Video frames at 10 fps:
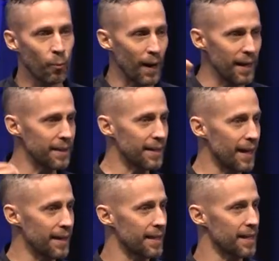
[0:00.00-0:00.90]
way that
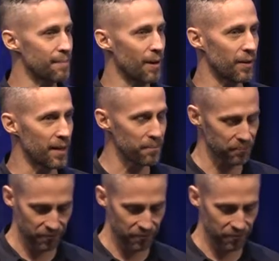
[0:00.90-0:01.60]
I think about it,